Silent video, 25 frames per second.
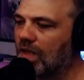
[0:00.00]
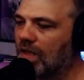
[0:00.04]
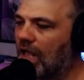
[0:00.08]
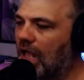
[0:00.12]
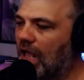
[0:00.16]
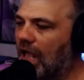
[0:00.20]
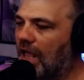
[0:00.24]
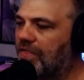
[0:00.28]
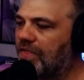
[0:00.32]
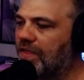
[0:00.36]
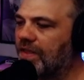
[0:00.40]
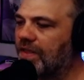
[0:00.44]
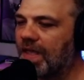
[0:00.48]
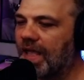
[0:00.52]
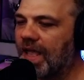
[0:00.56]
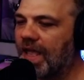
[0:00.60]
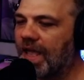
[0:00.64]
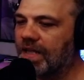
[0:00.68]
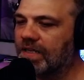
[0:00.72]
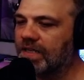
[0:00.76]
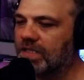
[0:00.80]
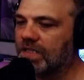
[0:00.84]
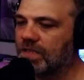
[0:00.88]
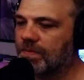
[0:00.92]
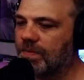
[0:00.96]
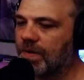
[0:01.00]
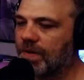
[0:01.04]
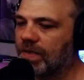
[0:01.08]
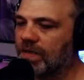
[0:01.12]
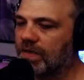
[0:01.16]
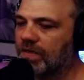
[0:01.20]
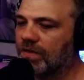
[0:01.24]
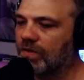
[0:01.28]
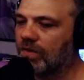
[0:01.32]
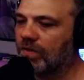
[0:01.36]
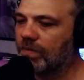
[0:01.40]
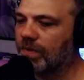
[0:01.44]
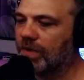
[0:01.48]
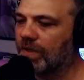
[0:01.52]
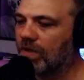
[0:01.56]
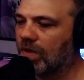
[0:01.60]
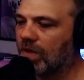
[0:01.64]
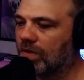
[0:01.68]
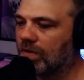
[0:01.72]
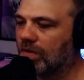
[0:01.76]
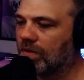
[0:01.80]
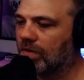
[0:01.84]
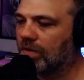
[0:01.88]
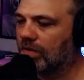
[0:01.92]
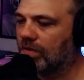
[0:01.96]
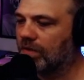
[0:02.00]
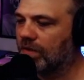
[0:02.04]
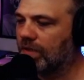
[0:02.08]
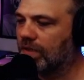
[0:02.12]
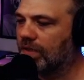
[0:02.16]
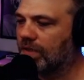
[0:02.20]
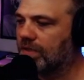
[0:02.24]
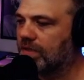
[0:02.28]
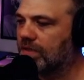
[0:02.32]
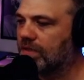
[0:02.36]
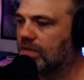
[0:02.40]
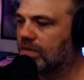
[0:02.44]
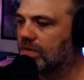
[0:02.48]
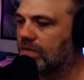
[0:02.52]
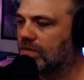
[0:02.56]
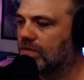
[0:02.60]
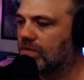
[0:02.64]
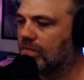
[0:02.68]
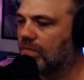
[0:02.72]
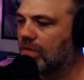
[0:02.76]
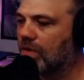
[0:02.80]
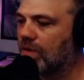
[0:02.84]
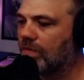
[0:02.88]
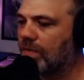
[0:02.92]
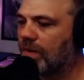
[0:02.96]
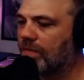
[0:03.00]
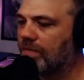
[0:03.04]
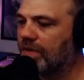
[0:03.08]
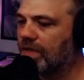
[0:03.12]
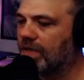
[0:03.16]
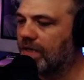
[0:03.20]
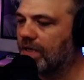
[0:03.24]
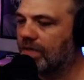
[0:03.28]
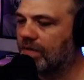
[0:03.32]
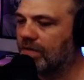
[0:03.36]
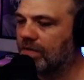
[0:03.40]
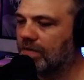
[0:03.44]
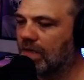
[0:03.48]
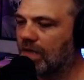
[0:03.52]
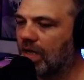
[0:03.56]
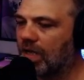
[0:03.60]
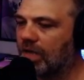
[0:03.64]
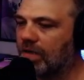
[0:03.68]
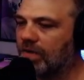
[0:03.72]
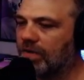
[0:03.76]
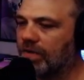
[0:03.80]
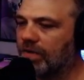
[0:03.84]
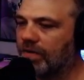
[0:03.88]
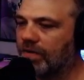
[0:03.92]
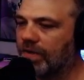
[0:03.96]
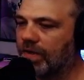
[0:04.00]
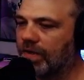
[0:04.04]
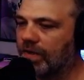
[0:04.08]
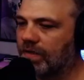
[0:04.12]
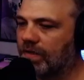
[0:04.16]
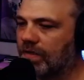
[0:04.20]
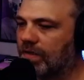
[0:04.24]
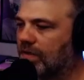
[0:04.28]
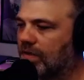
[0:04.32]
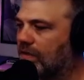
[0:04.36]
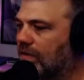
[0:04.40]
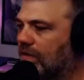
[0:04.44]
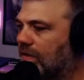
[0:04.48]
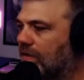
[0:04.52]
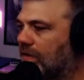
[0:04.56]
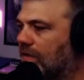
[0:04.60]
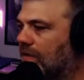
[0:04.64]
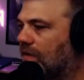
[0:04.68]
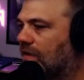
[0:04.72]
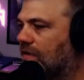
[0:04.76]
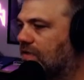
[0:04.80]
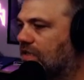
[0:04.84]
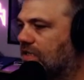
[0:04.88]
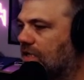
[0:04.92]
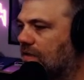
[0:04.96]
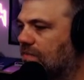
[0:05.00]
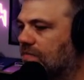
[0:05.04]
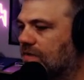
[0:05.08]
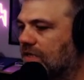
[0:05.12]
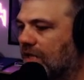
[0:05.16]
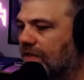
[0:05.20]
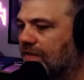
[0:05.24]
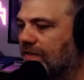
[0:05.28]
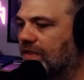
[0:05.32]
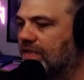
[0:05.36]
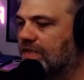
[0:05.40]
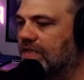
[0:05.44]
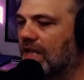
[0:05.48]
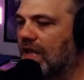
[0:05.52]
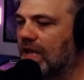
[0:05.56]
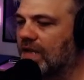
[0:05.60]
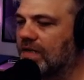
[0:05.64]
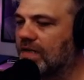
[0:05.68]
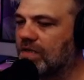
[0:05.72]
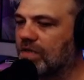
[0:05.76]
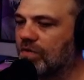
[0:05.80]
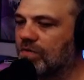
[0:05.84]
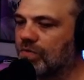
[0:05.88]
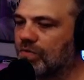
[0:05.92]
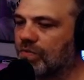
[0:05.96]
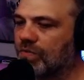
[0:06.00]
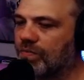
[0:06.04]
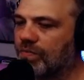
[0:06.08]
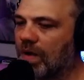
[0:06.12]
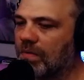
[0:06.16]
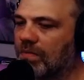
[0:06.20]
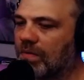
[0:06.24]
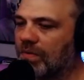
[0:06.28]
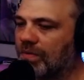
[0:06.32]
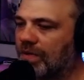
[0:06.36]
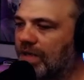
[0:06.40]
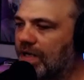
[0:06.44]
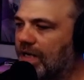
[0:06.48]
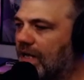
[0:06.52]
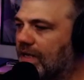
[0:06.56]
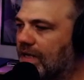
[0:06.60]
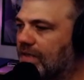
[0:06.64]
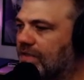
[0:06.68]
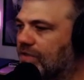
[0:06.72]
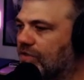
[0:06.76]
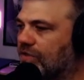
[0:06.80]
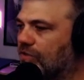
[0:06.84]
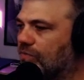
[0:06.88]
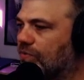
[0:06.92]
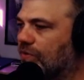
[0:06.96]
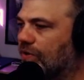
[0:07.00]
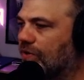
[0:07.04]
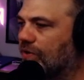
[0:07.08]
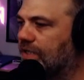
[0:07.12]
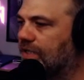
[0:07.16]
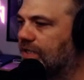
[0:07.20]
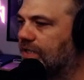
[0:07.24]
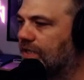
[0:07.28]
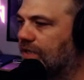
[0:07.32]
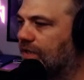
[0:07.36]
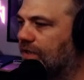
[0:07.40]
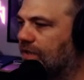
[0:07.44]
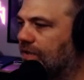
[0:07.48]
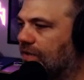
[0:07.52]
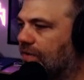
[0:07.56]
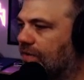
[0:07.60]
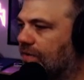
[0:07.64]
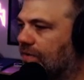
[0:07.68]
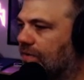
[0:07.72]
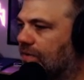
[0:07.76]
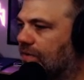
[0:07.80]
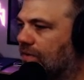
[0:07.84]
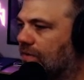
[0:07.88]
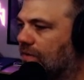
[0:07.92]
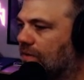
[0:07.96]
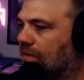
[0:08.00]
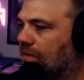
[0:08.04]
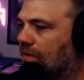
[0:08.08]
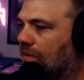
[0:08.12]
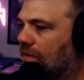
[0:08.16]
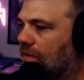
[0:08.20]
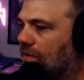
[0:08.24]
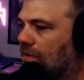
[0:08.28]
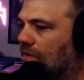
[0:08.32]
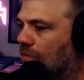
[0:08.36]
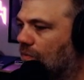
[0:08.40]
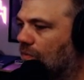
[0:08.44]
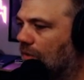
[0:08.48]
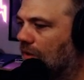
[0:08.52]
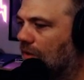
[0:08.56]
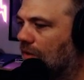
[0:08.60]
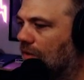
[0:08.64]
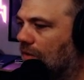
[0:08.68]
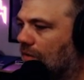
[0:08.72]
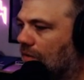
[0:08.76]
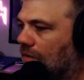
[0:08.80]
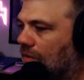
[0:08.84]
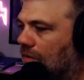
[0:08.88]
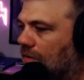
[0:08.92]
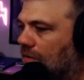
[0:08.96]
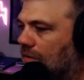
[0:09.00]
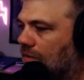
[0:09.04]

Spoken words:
I think they had to spend a little bit longer on these. Well, maybe not. I don't know. It seems like these costumes were probably not super easy to do. Whoa.